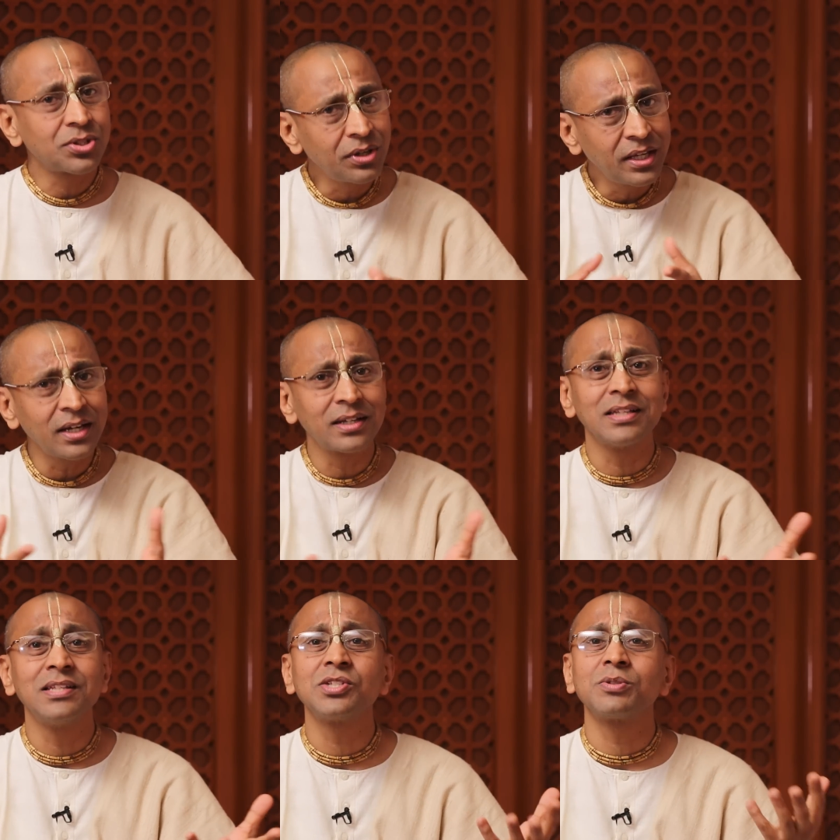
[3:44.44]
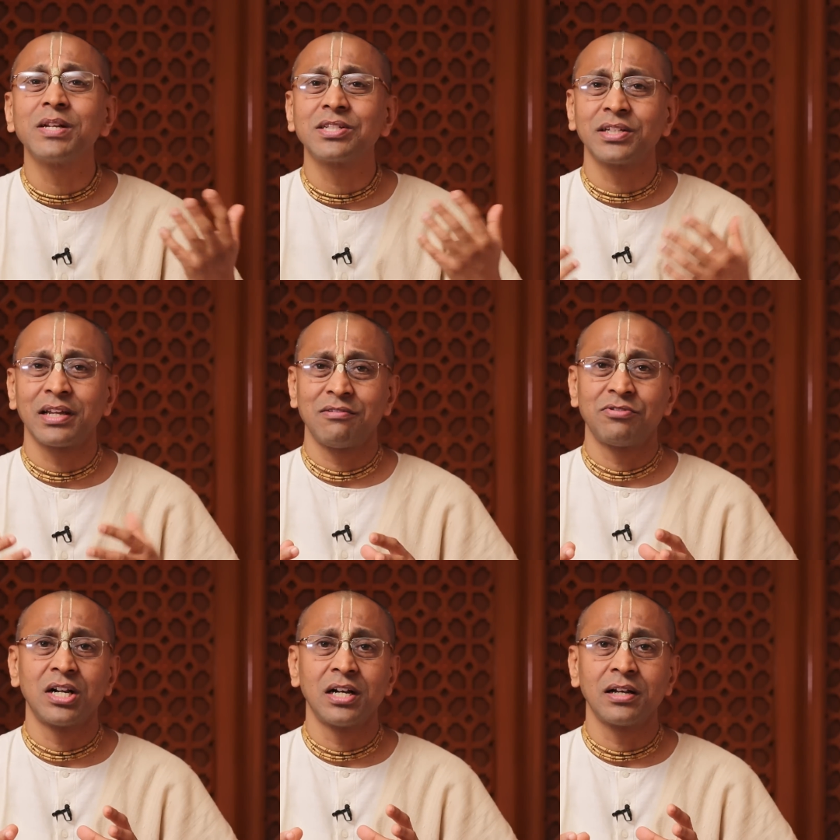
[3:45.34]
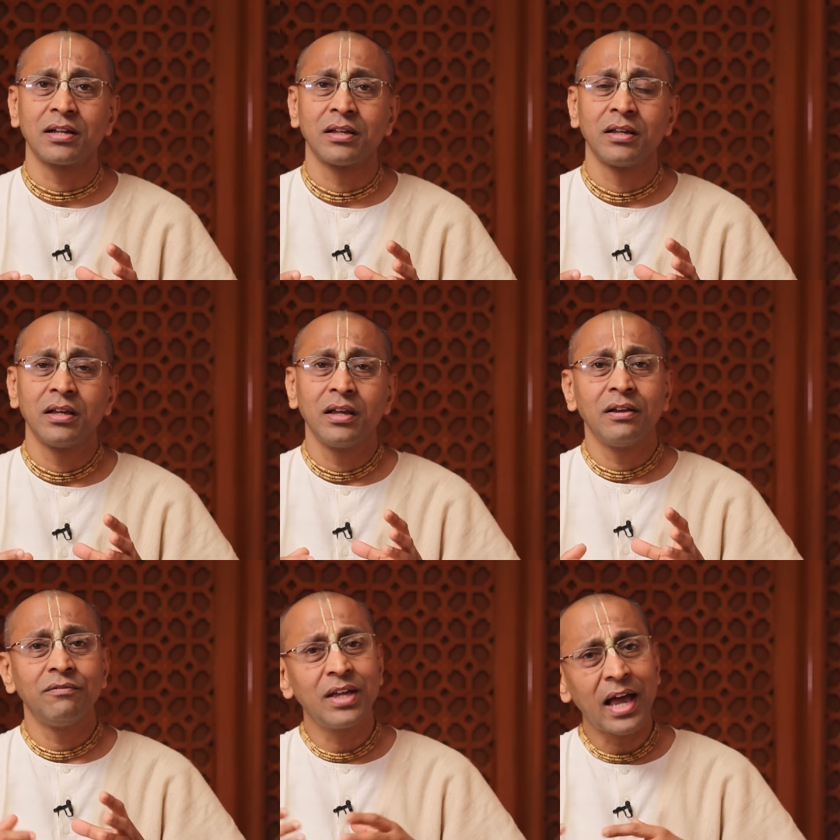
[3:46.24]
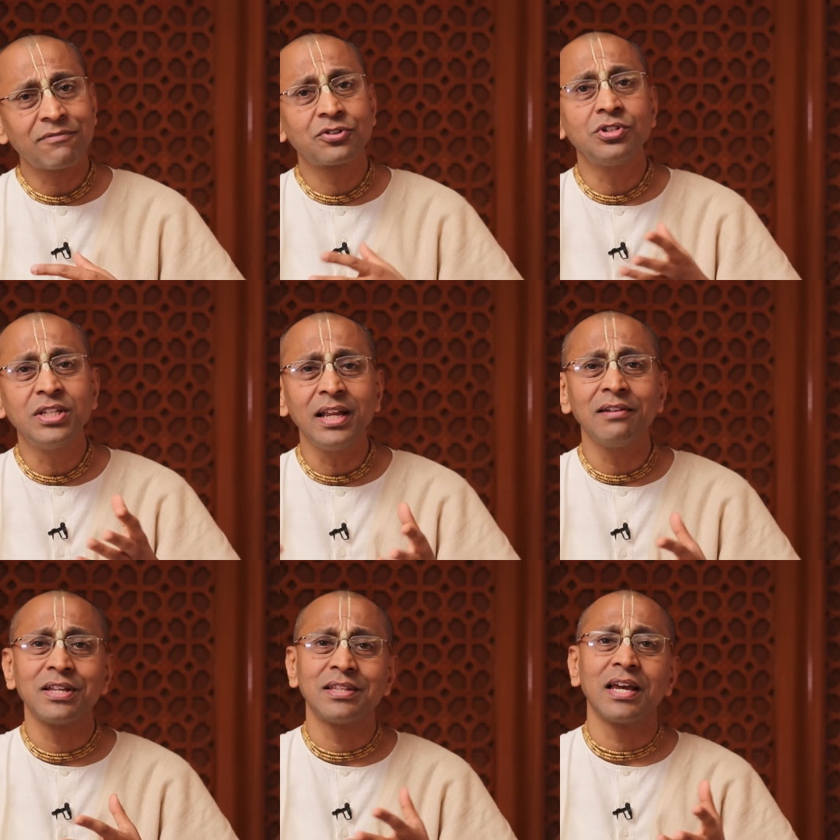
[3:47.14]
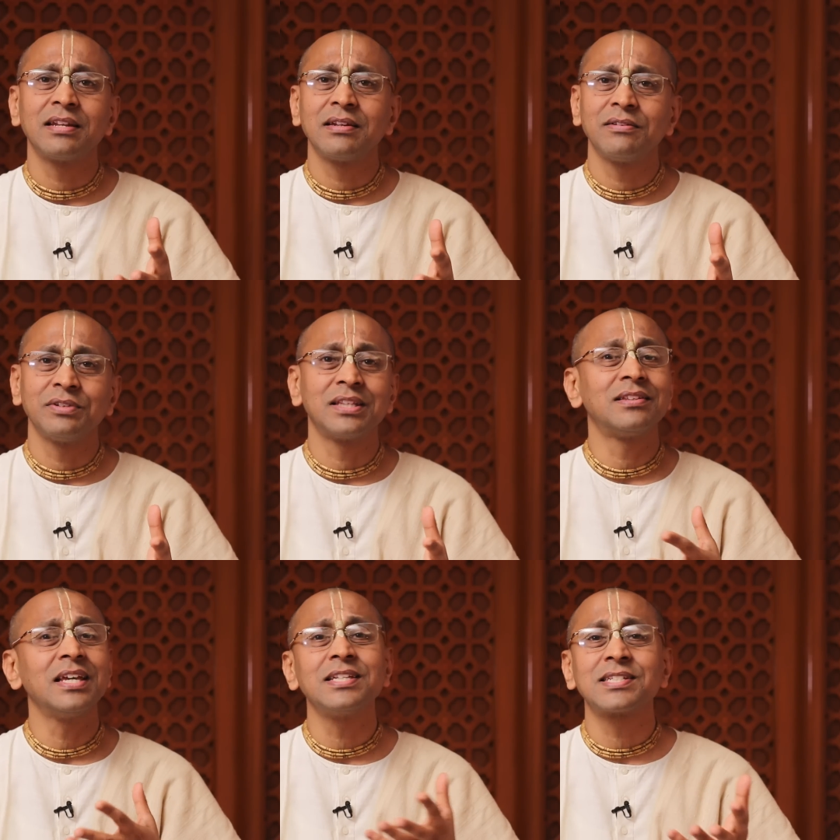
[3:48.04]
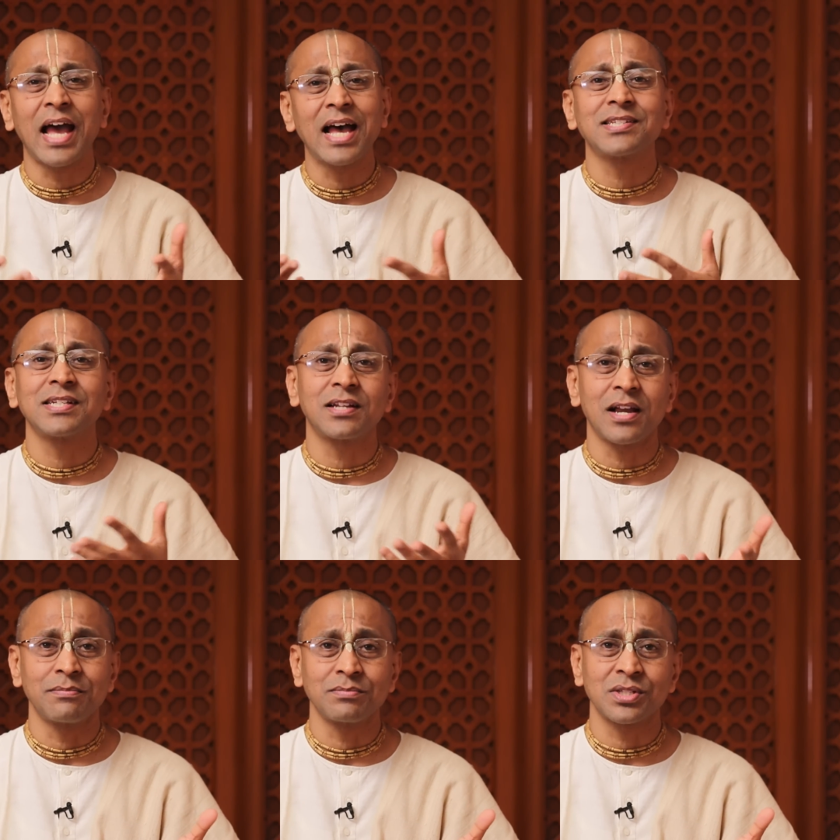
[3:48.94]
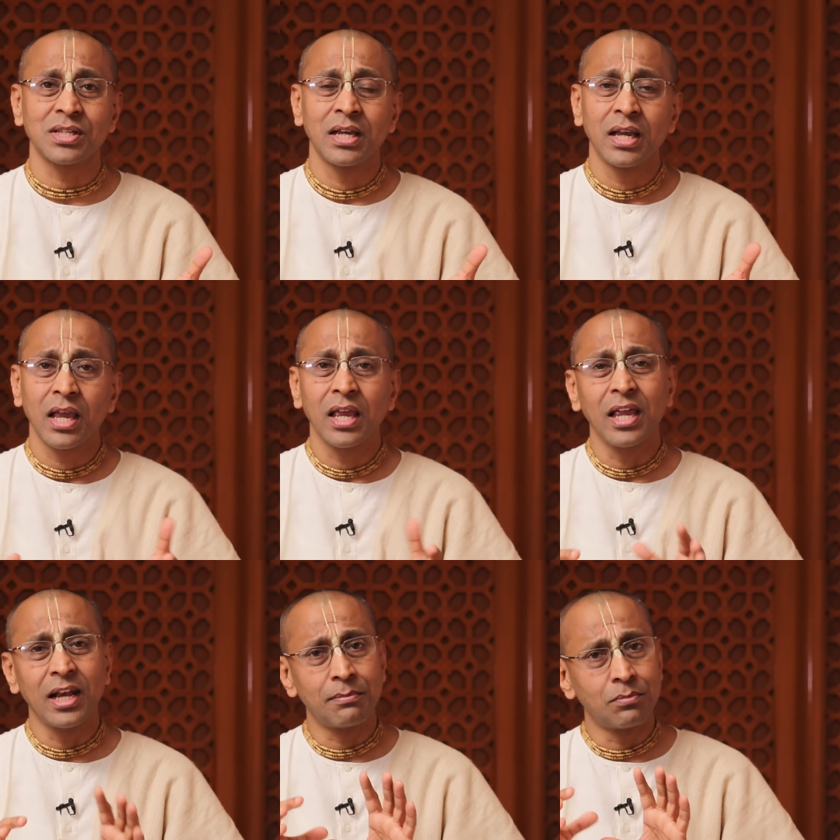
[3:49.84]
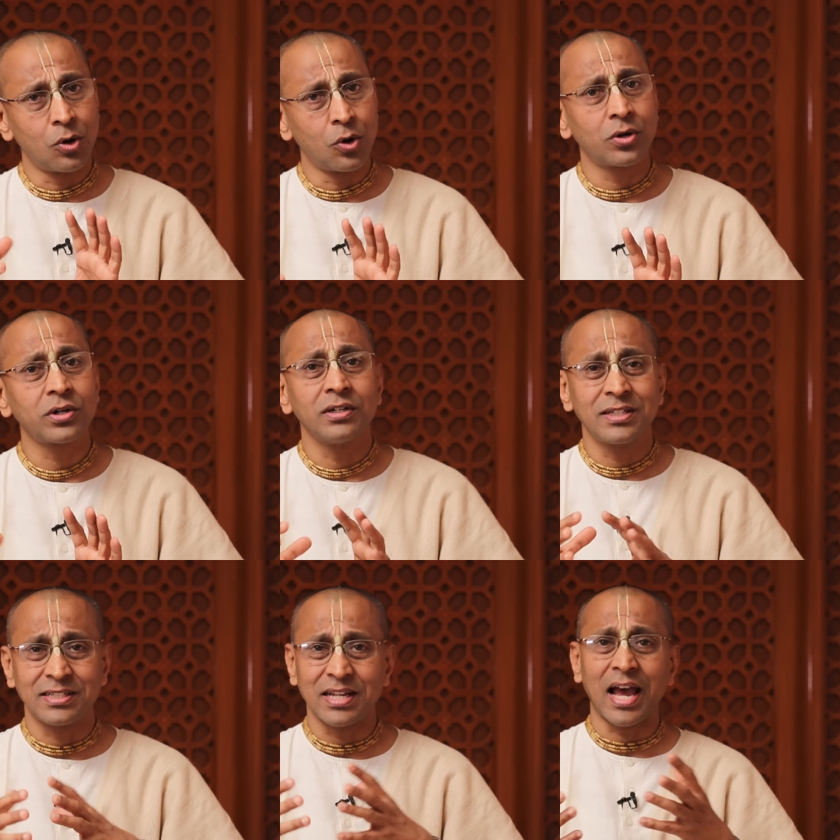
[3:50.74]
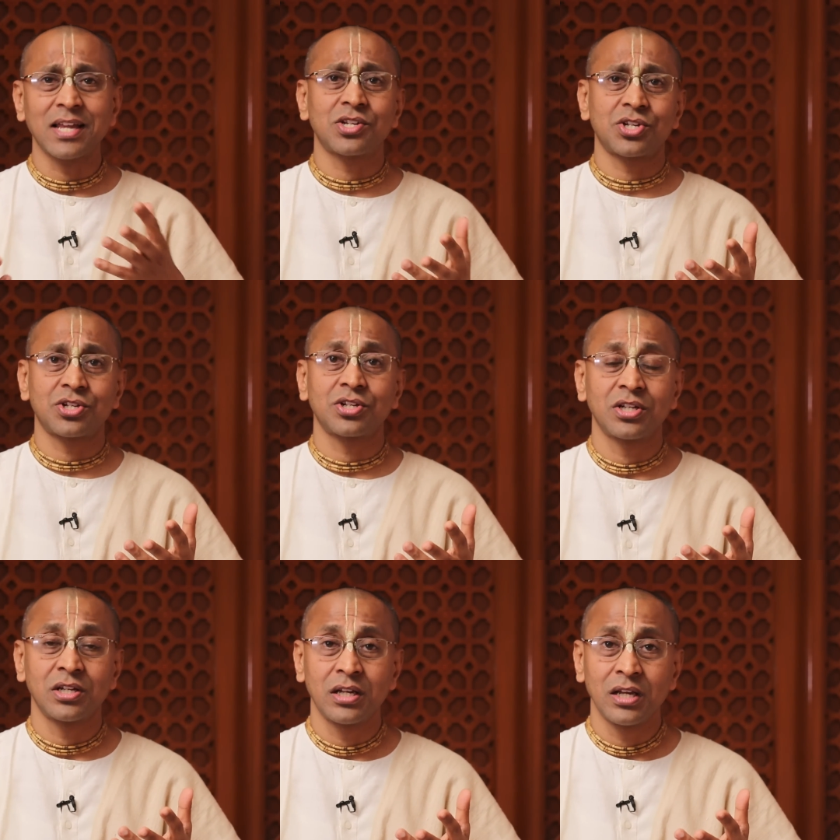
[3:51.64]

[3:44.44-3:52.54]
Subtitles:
And so here in this material world, we have to deal with it, with things as it comes, in a more detached,